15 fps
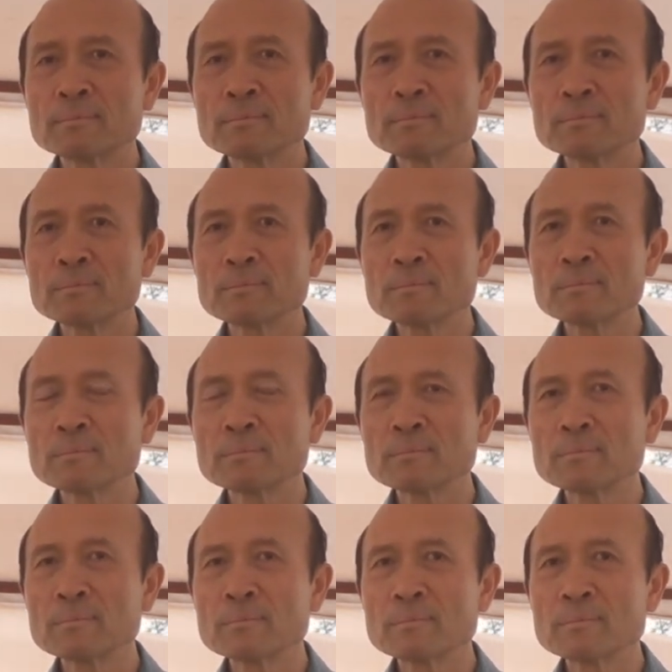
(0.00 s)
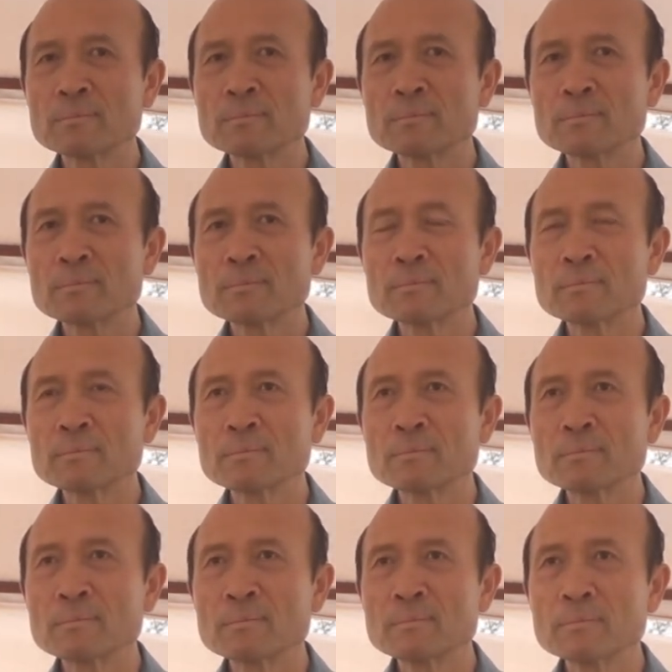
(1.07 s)

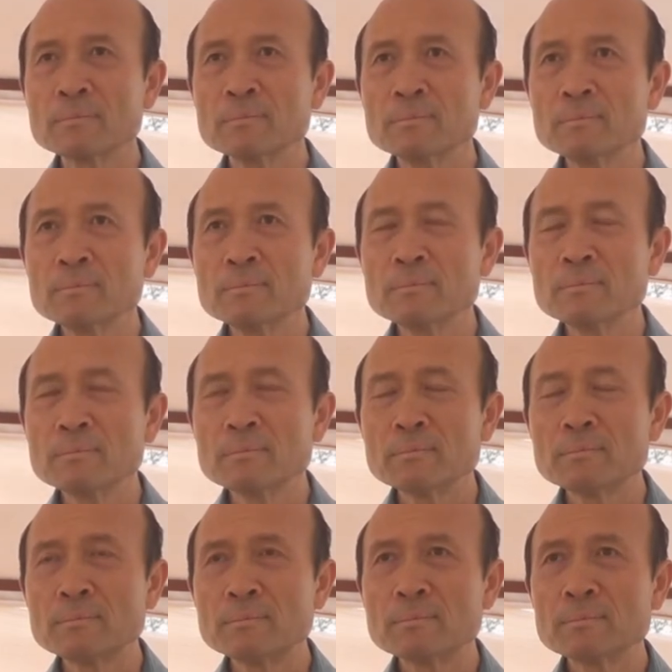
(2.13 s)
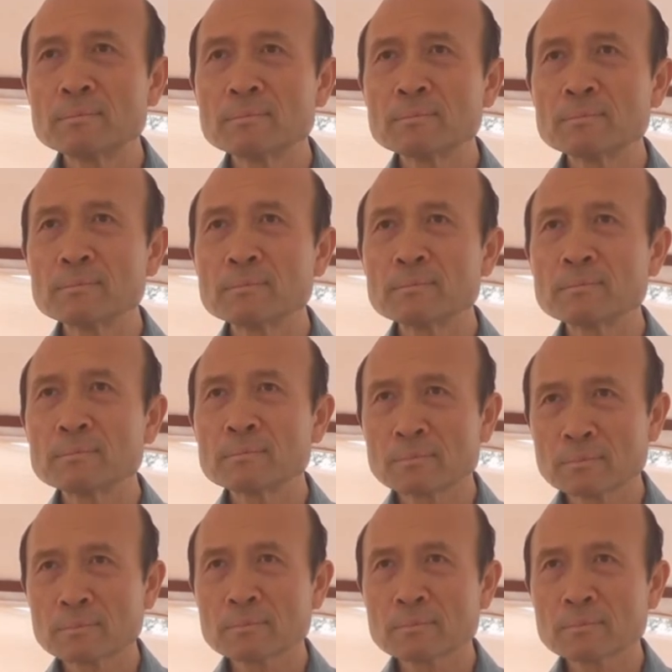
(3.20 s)
This person isn't speaking.